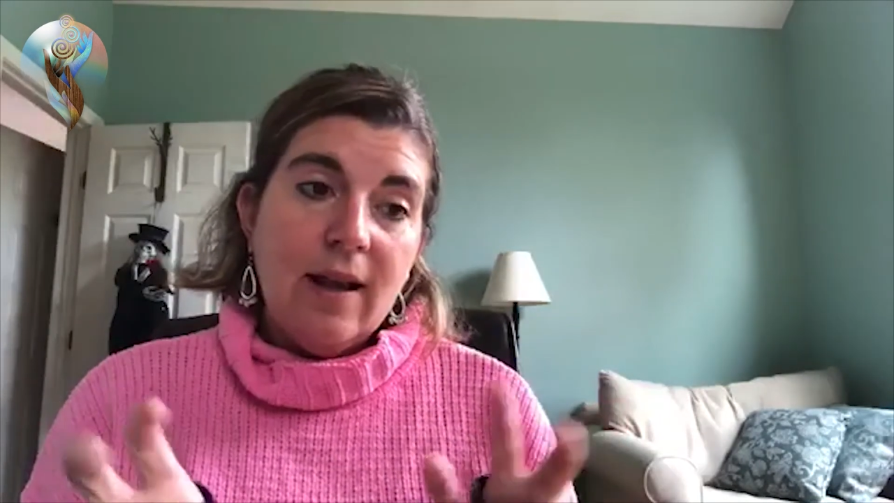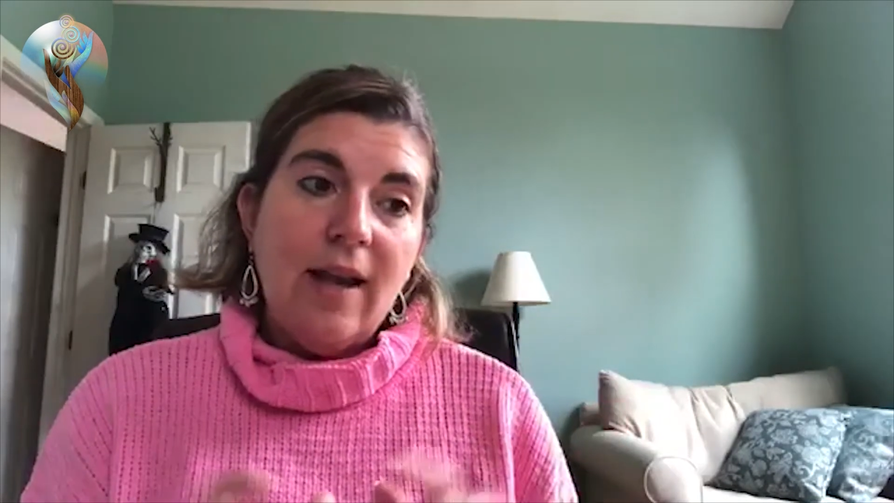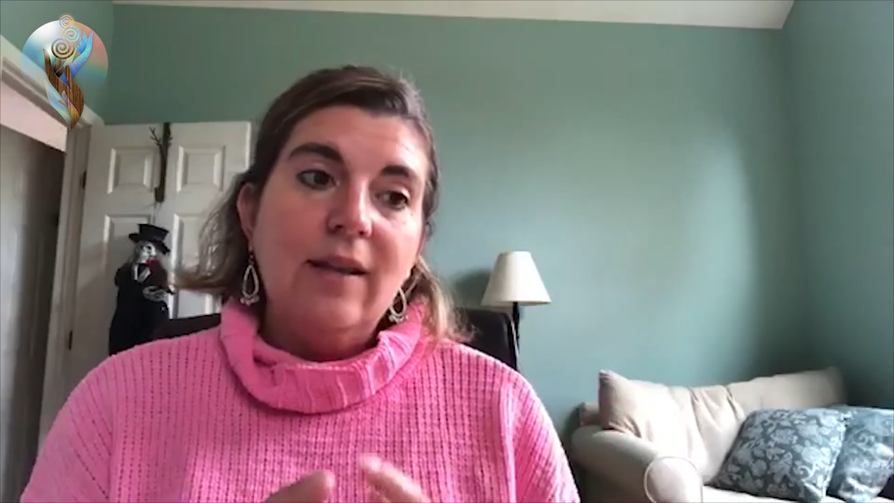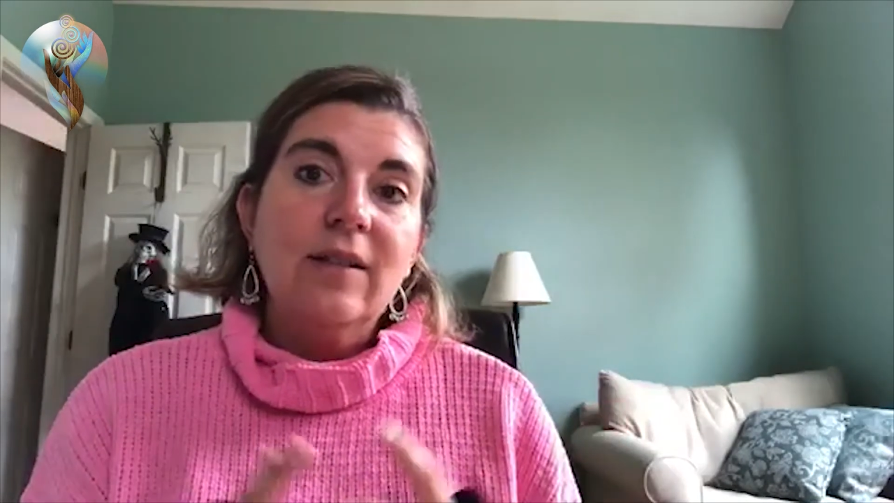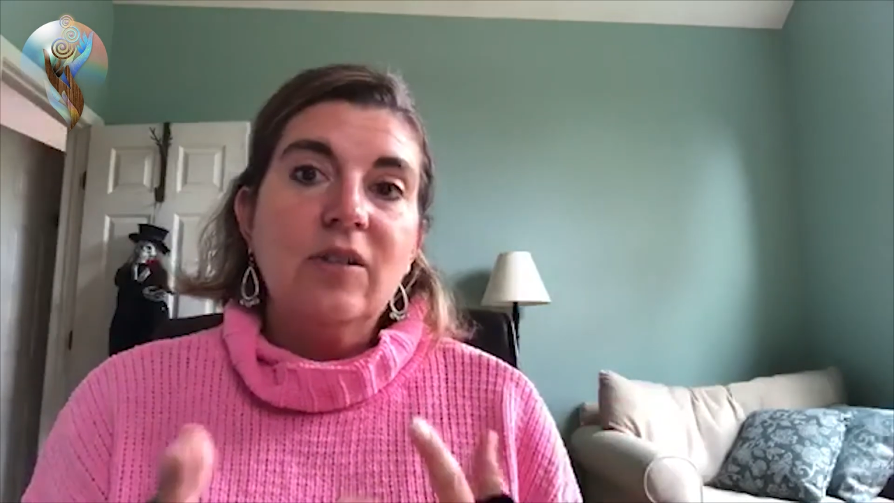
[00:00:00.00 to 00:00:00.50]

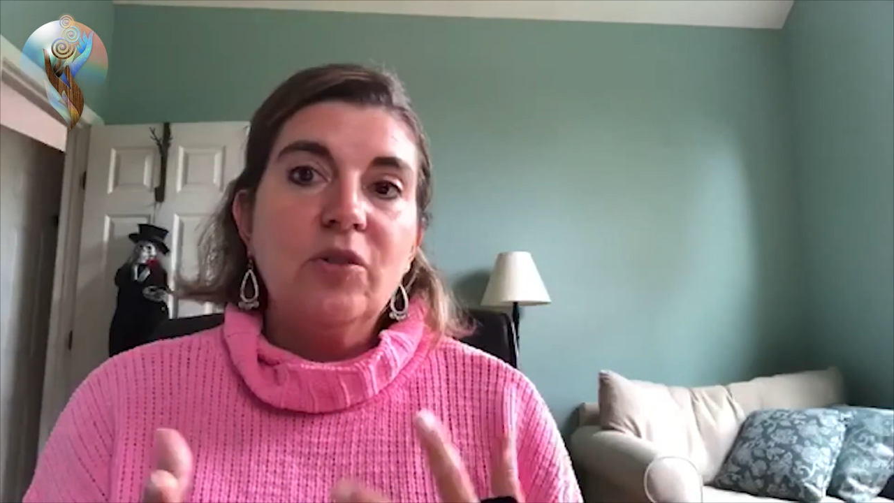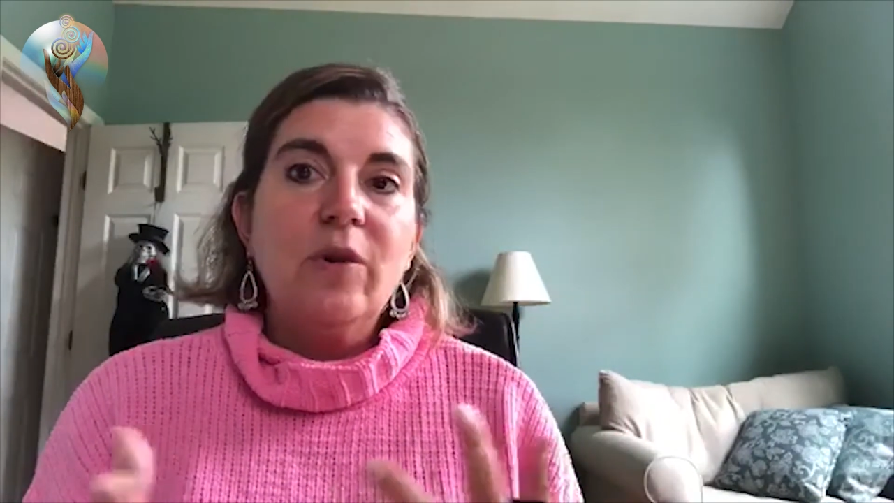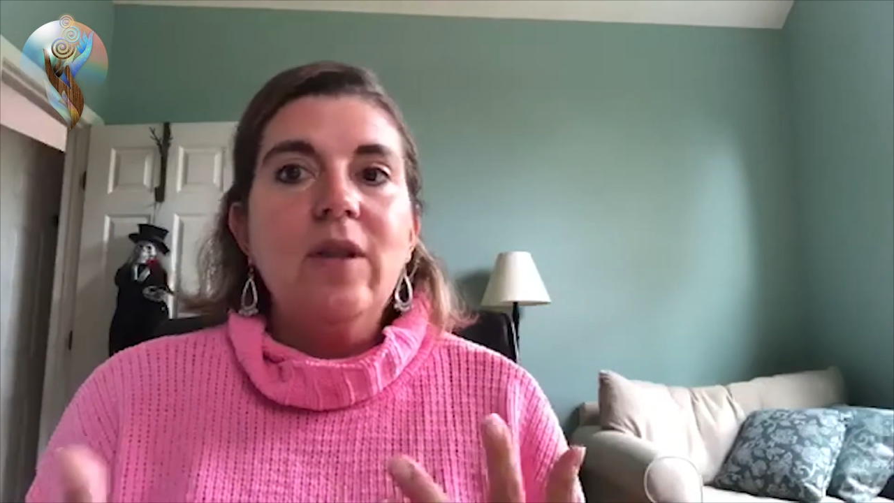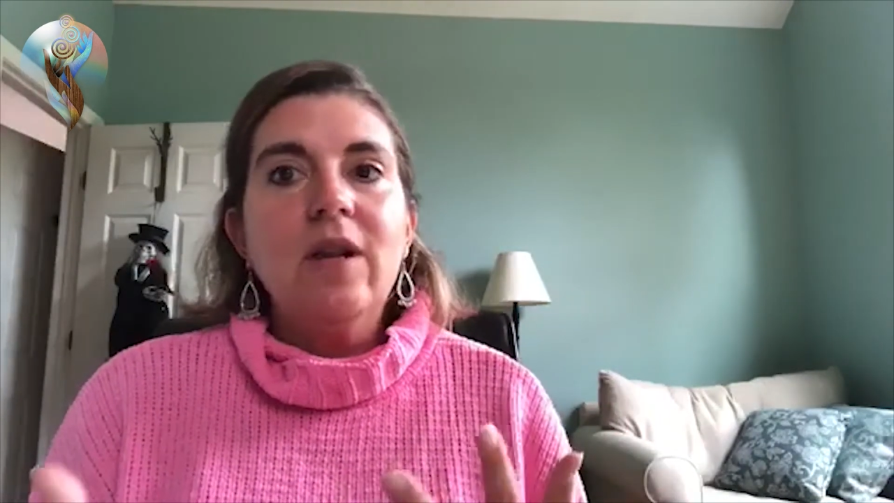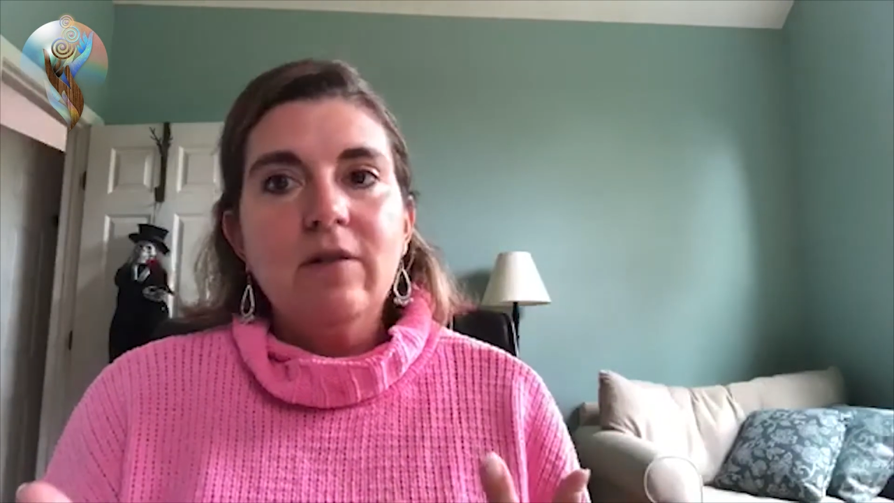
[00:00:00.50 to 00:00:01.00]
and in such a
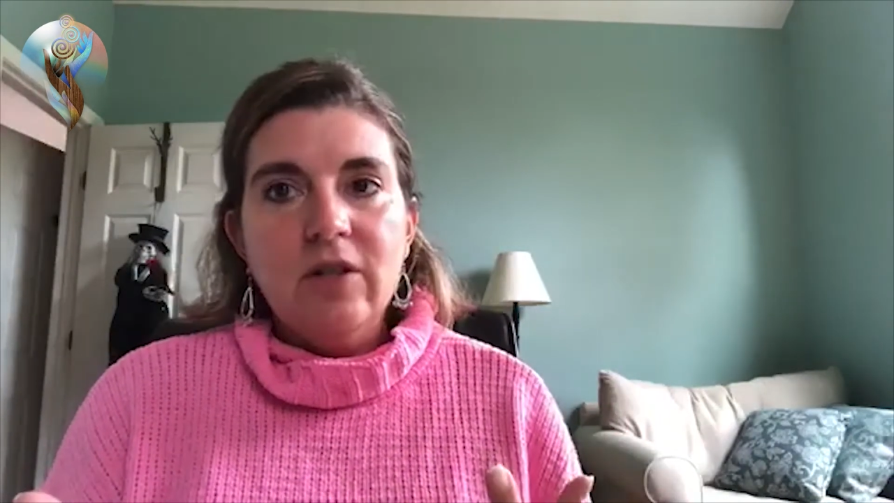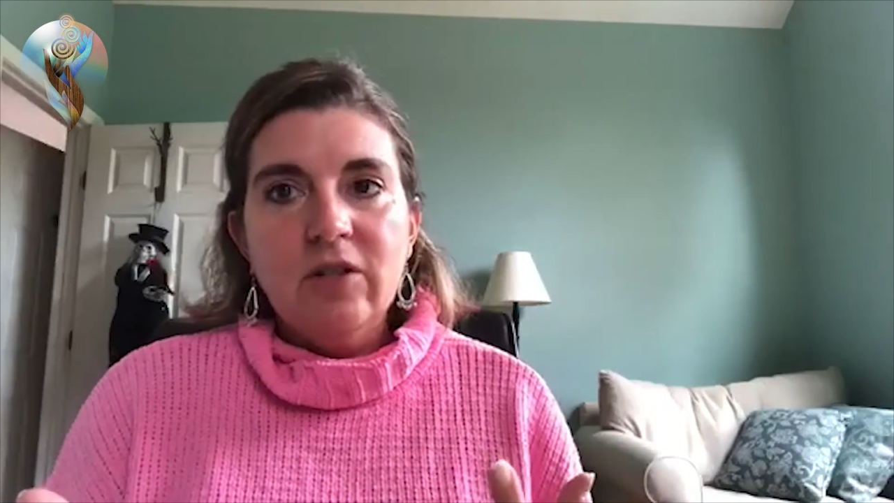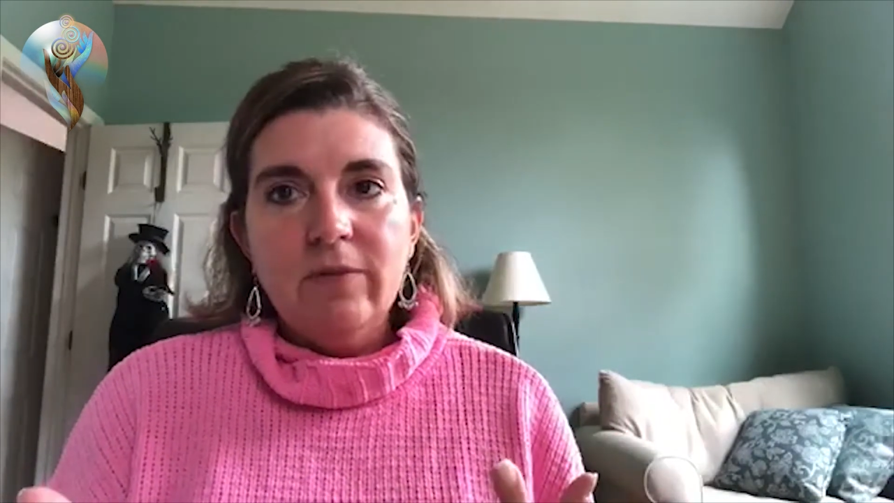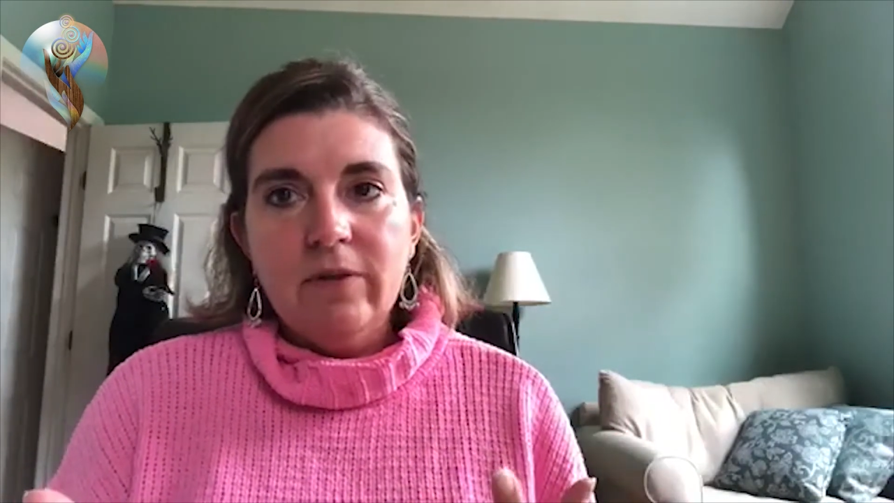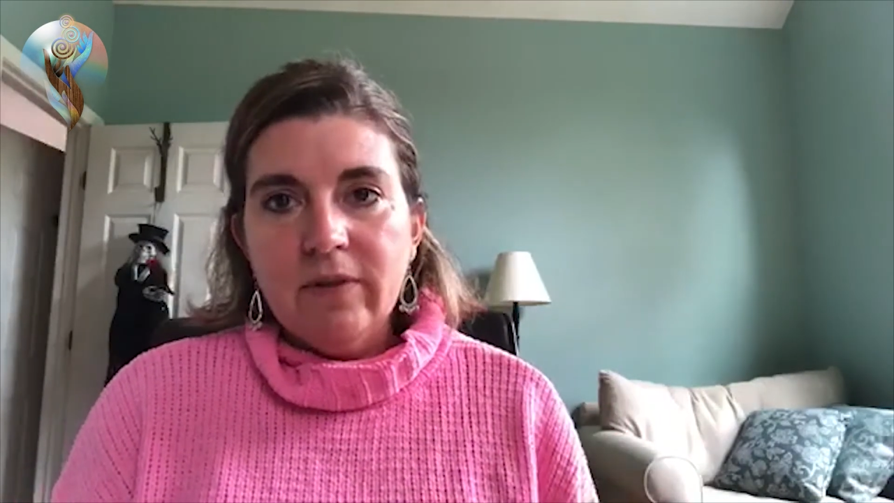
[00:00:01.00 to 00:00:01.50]
way that our
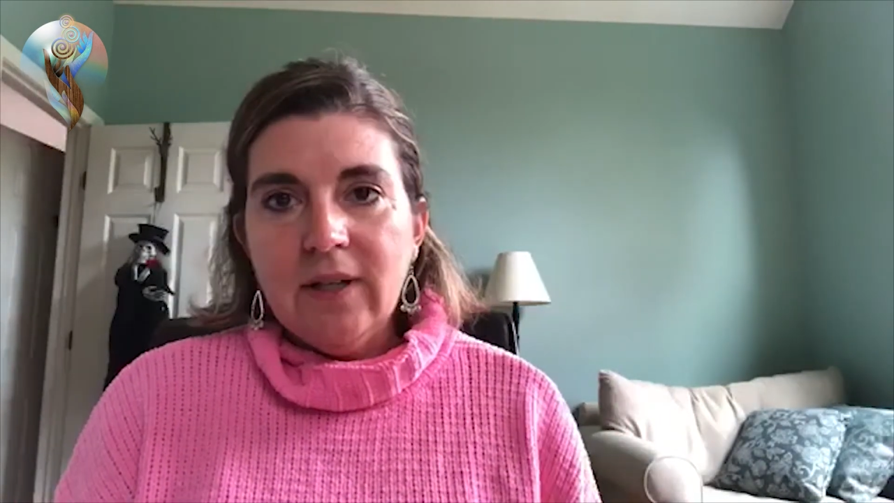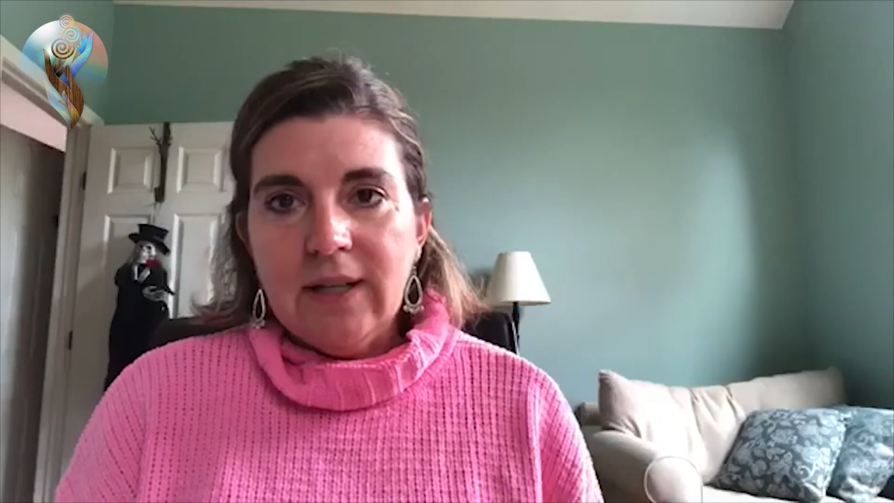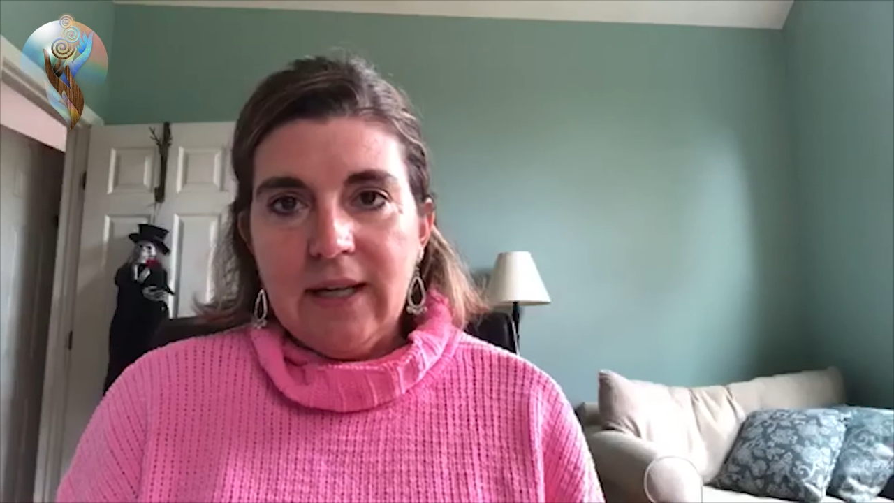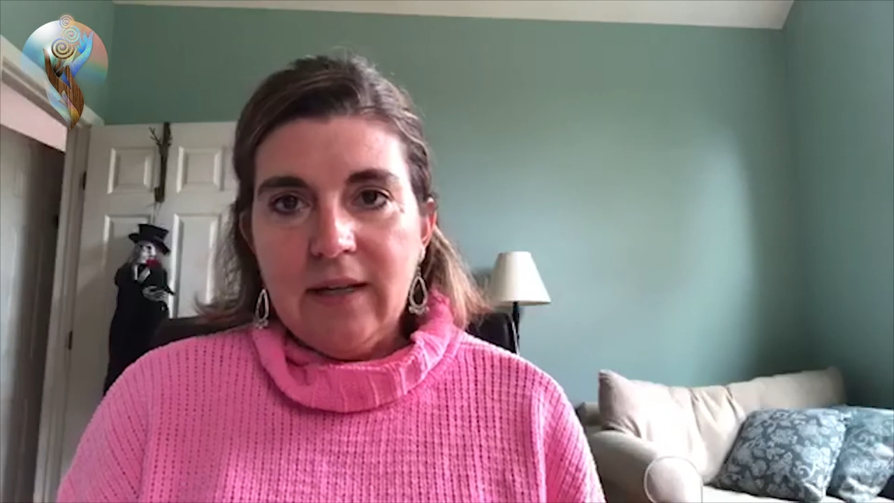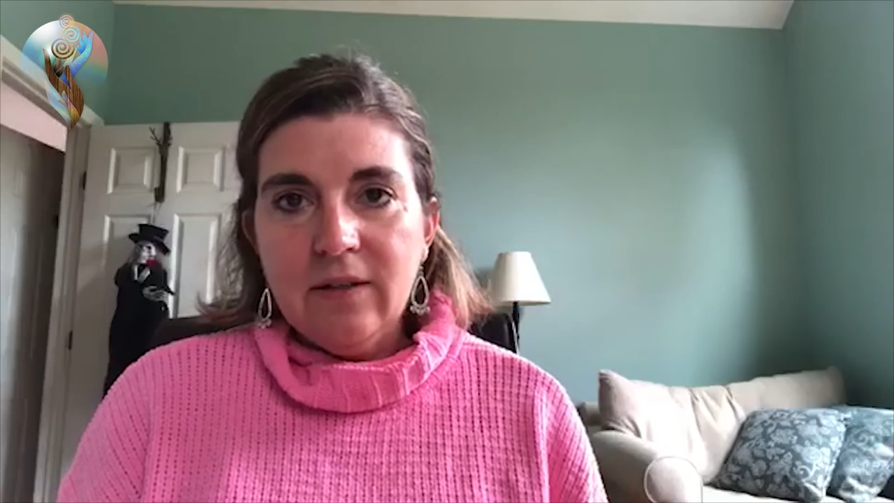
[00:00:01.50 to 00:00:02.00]
instrument really
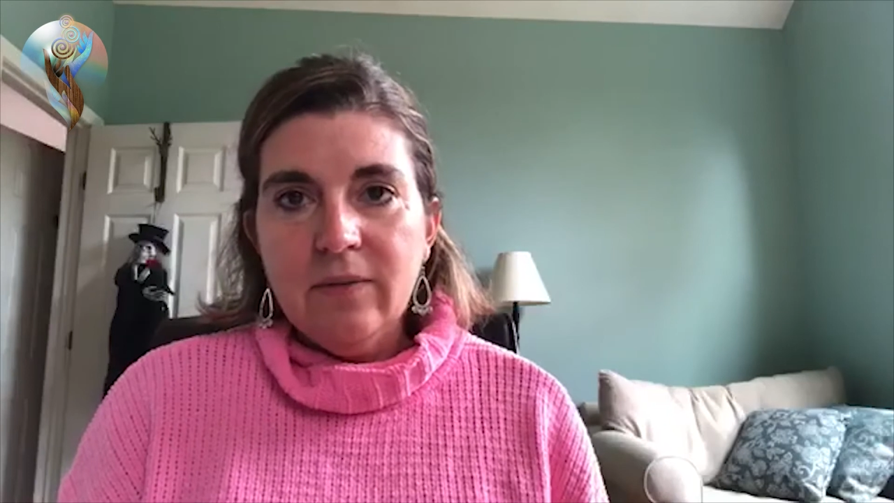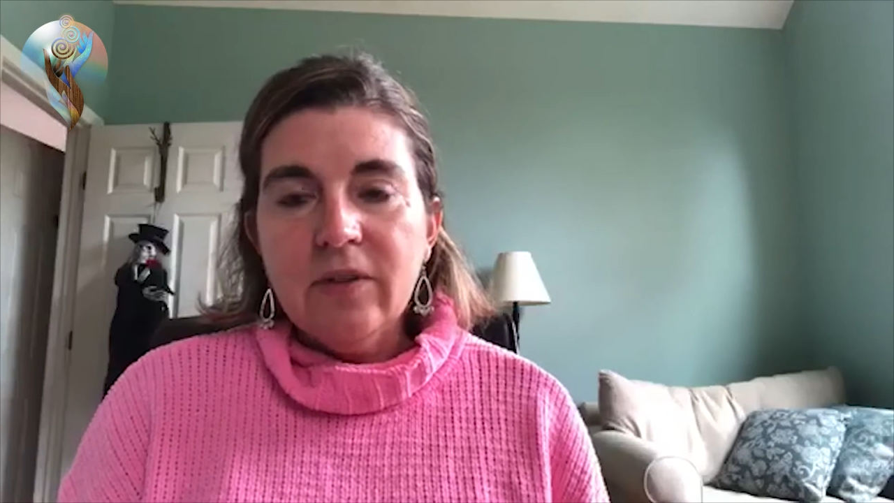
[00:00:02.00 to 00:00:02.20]
needs.